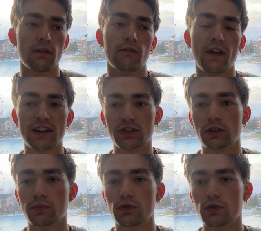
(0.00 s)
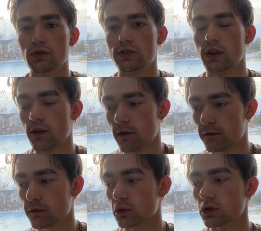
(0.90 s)
vegetables,
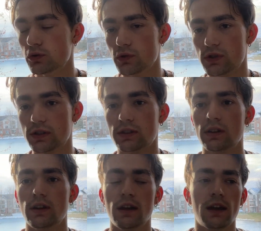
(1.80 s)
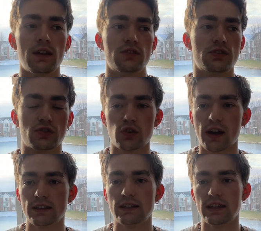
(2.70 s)
fruits, just
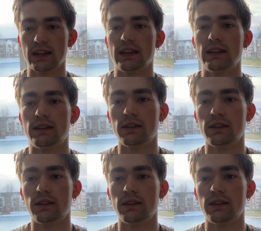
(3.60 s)
trying to get in